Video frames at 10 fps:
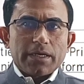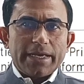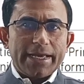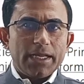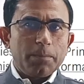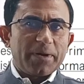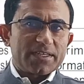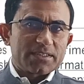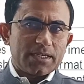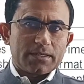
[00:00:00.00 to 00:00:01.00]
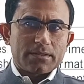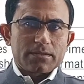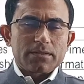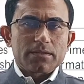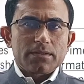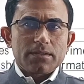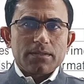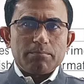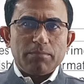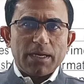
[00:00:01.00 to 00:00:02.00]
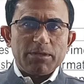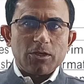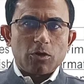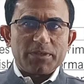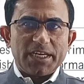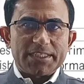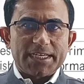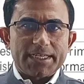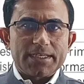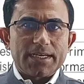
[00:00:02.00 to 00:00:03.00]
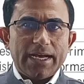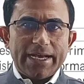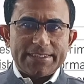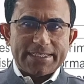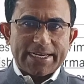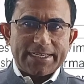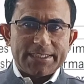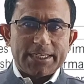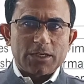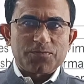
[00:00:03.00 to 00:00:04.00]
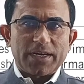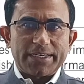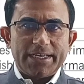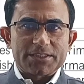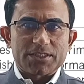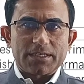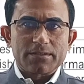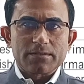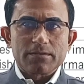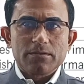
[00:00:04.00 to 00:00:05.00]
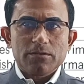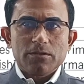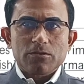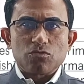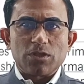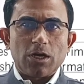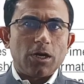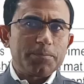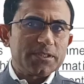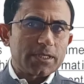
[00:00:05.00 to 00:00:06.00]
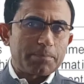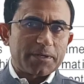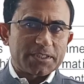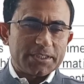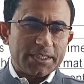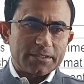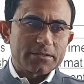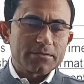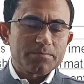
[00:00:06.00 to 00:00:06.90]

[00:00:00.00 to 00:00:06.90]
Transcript: Any person may be nominated as a candidate for election to the office of President